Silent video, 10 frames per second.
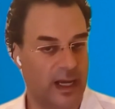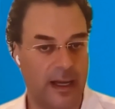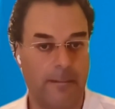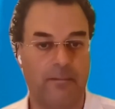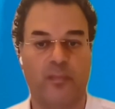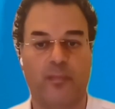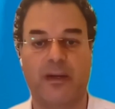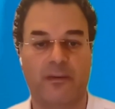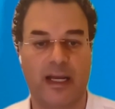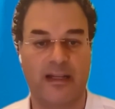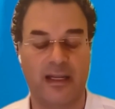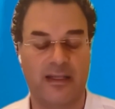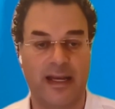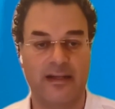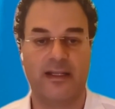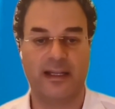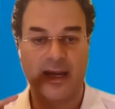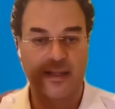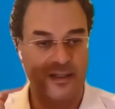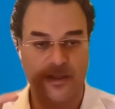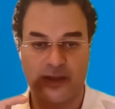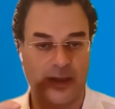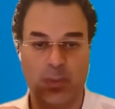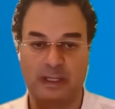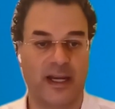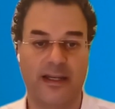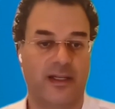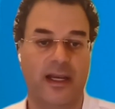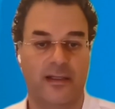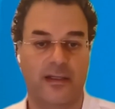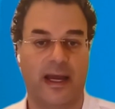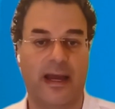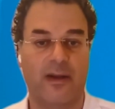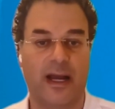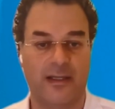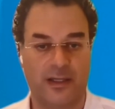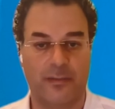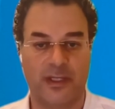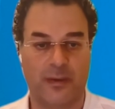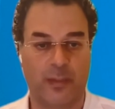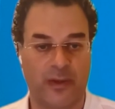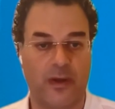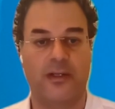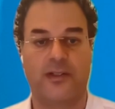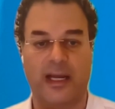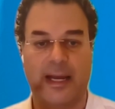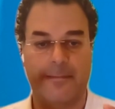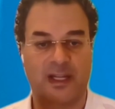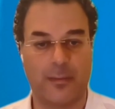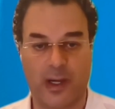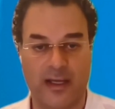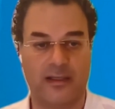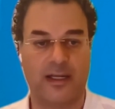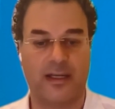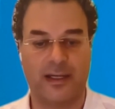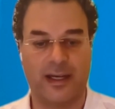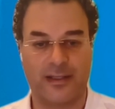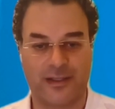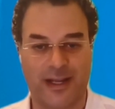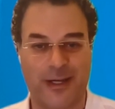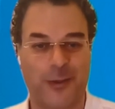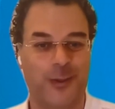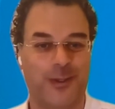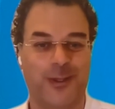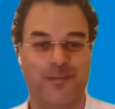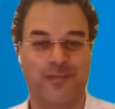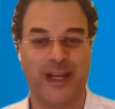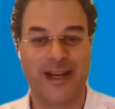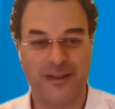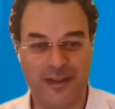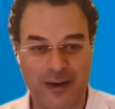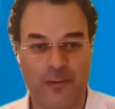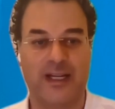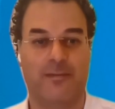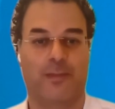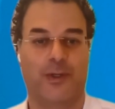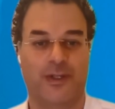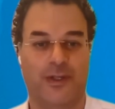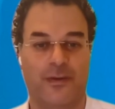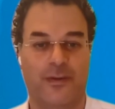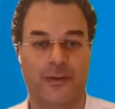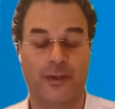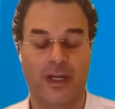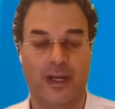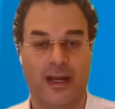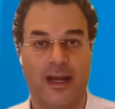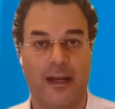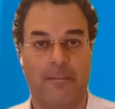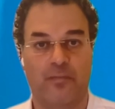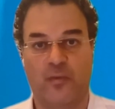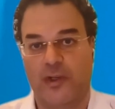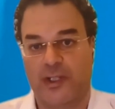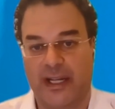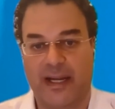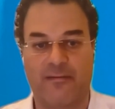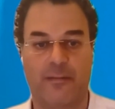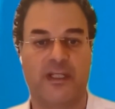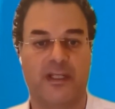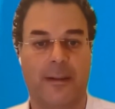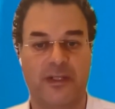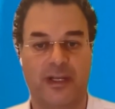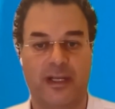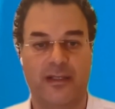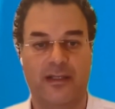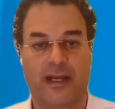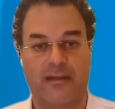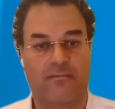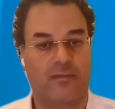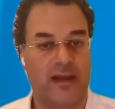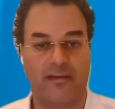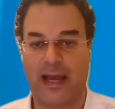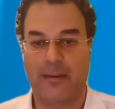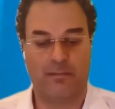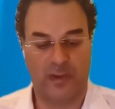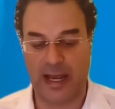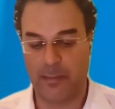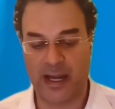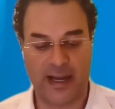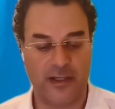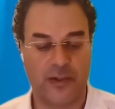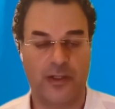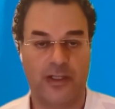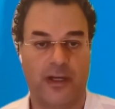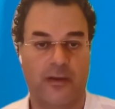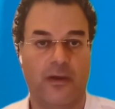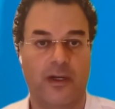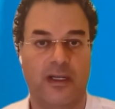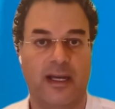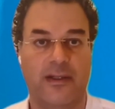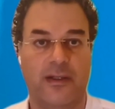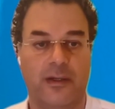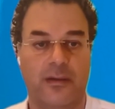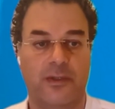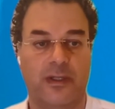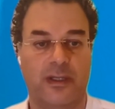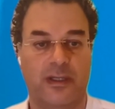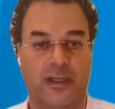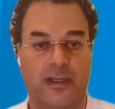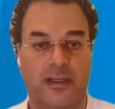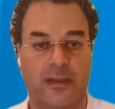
Um, but yep. at, at, the end of the day, they're just simply test kits. Our customers are pathology labs. They buy the test kits, they use them. They're reimbursed through um, usually government subsidies, and, and they, they pay us usually on 30 day term. It's, right.